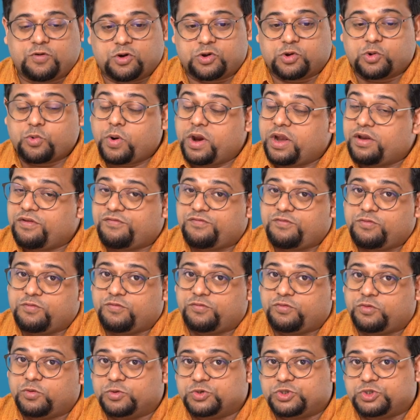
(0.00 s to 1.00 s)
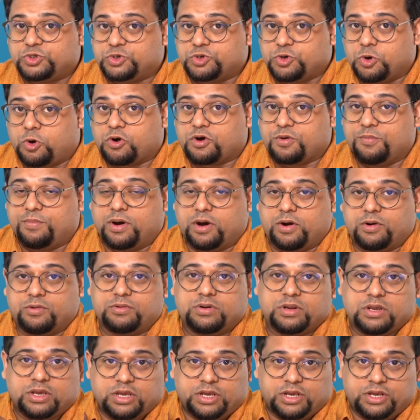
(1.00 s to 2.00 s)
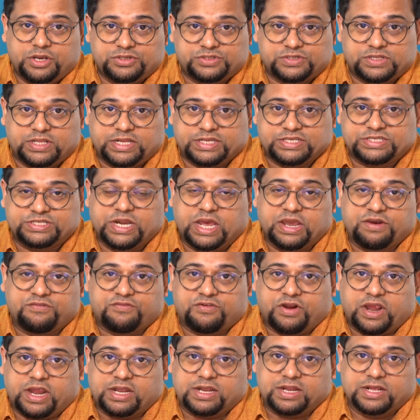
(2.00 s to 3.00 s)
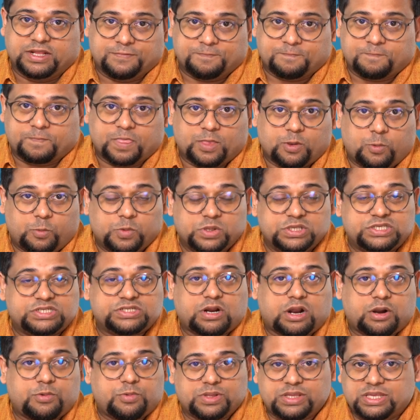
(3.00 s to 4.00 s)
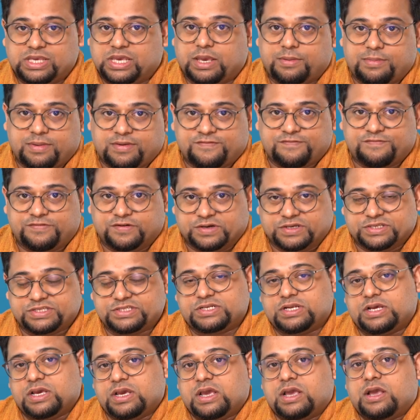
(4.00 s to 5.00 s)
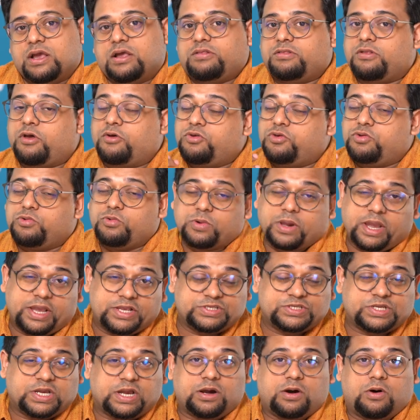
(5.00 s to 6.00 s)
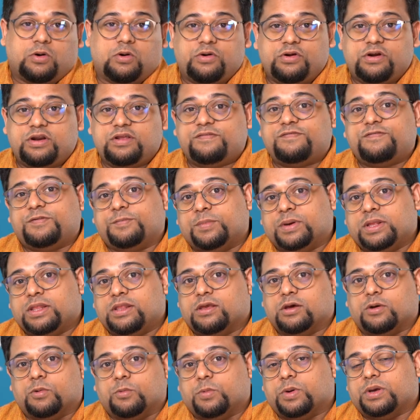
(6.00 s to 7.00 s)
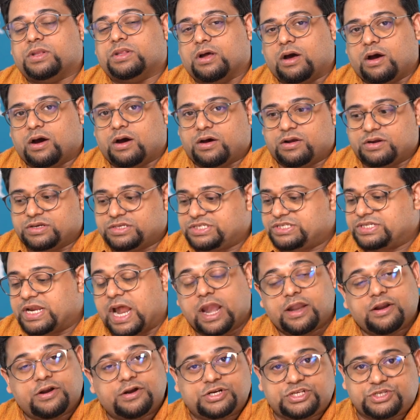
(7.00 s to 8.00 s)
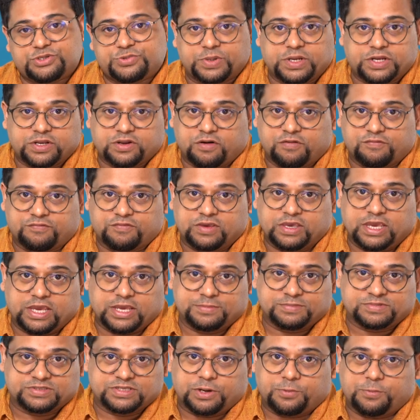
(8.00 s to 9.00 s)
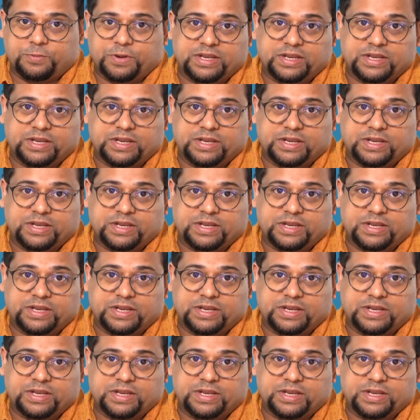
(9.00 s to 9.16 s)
got quite a few of those to talk about, so let's dive right in. We'll start with gaming first. Now, you guys are already familiar with our standard suite of games that